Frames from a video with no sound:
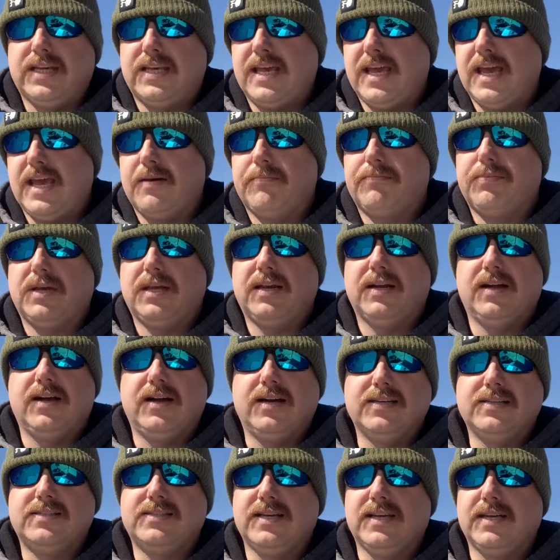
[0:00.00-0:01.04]
camping,
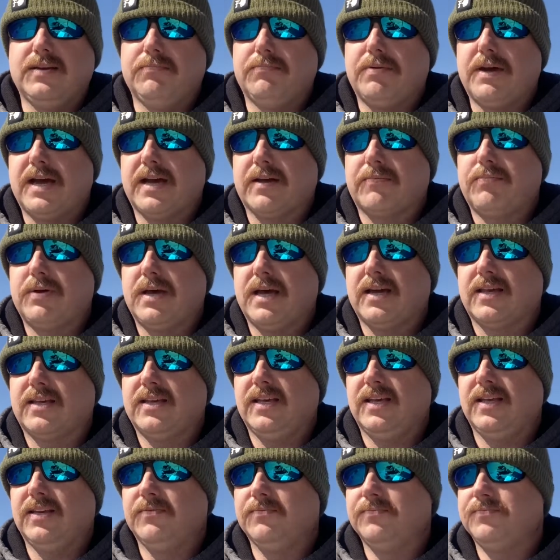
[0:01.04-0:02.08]
hunting,
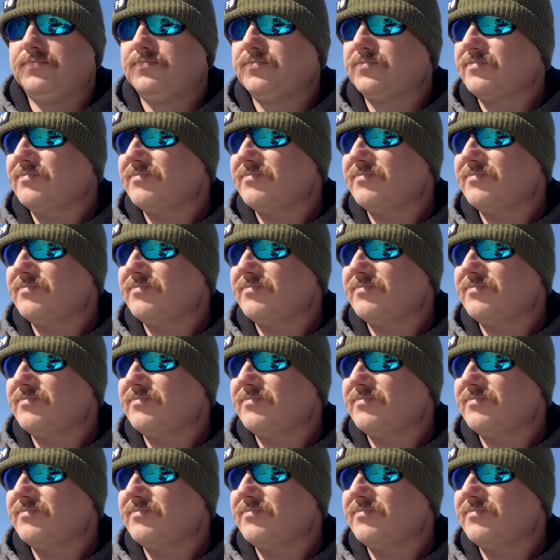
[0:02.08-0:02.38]
backpacking,